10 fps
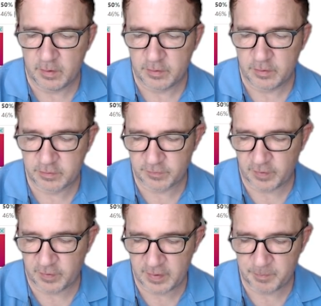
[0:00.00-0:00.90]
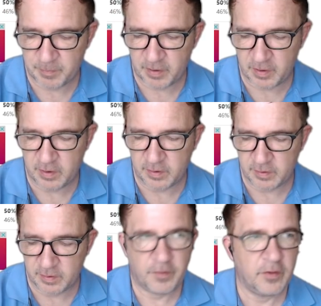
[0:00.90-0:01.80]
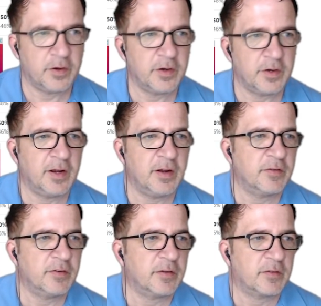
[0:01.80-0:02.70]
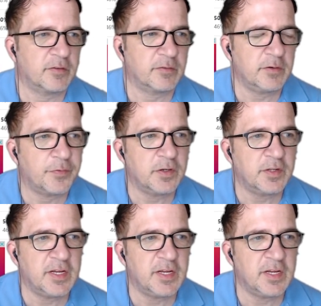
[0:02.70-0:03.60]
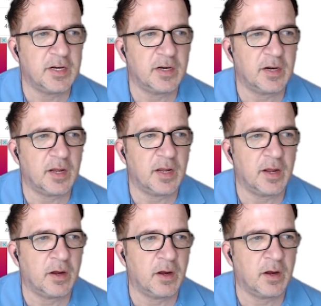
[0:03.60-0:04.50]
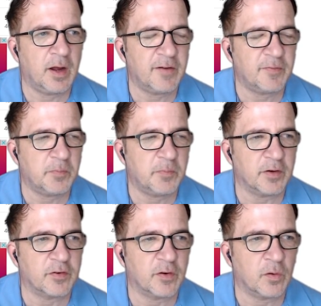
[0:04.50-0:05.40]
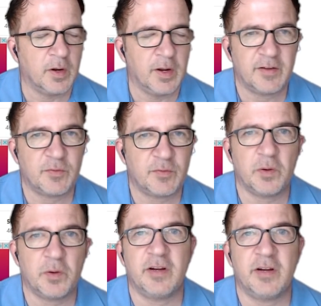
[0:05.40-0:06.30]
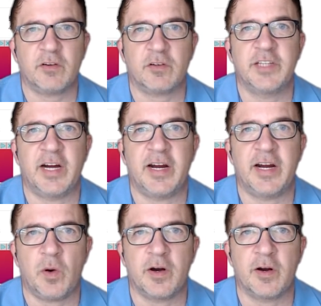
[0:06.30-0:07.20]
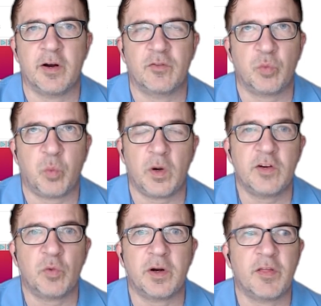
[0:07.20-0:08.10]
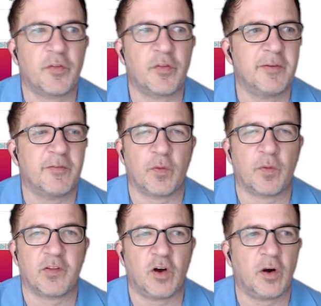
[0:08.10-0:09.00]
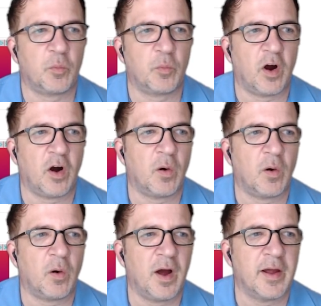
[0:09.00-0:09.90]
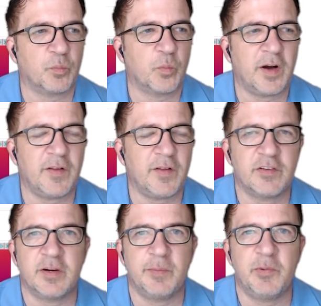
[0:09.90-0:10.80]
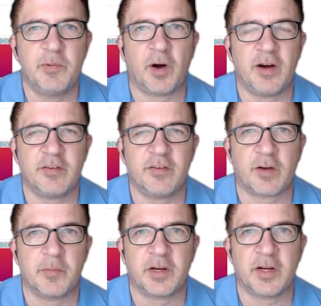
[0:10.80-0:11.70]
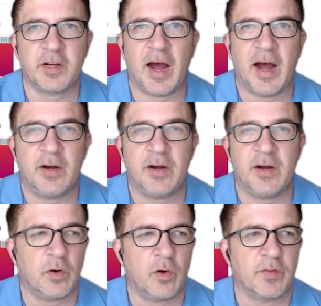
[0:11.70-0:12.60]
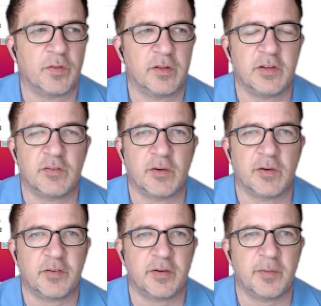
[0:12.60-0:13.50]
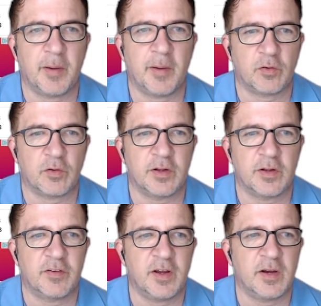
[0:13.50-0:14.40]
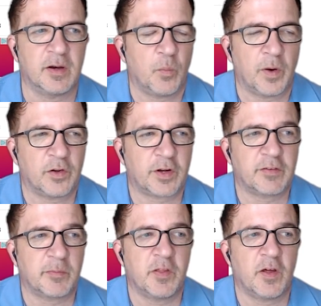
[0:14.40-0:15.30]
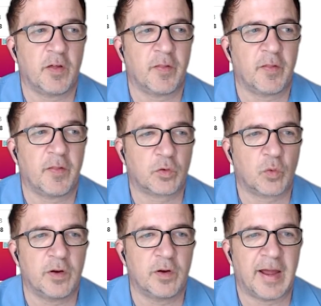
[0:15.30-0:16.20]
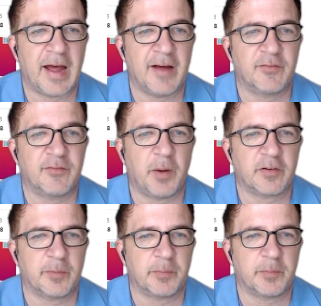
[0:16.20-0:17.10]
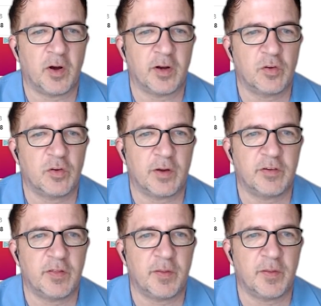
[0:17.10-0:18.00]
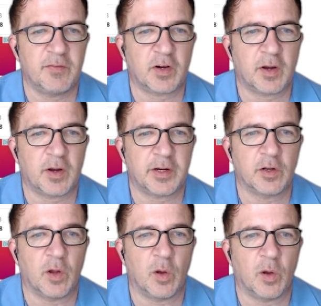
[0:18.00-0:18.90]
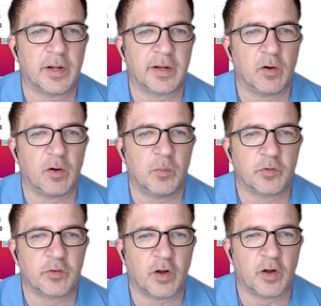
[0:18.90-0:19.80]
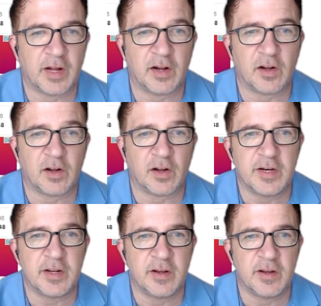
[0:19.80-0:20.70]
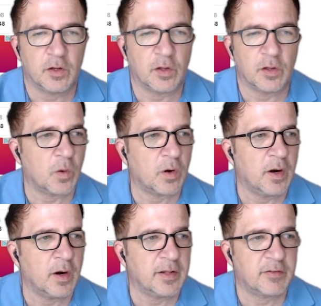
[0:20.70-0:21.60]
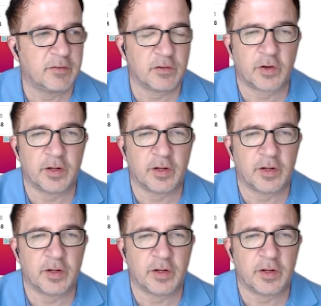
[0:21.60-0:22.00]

Just divide that by 30 days. It's 13 and a half months. So wouldn't be until January of 2023 before this card would ROI. Where are these GPU prices coming in? I don't know. These numbers seem absolutely insane. When I look at some of the other altcoins I have to possibly mine too, I see them even coming in lower, like almost a dollar eighty lower. Let's look